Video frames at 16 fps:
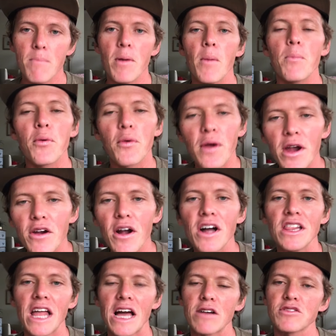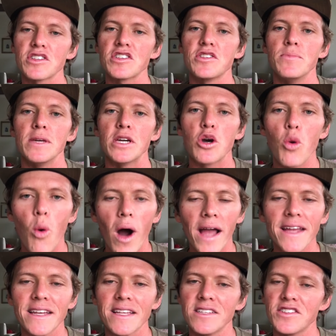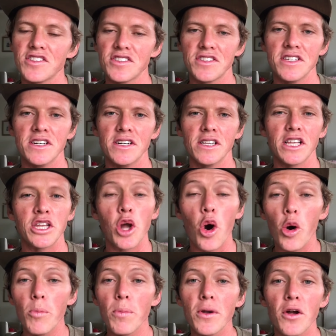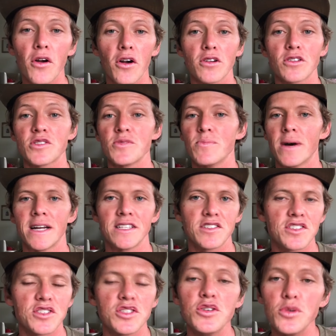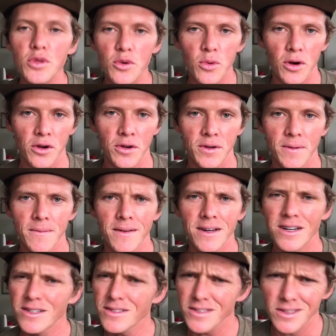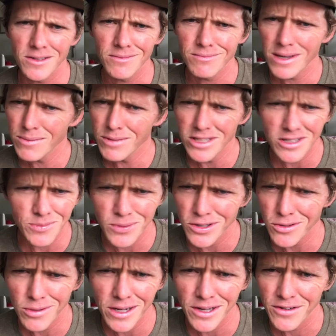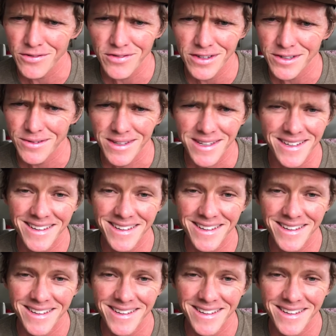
But prayer allows us to be quiet and still and open our hearts and minds to the Word. Also, maybe just put away your phone.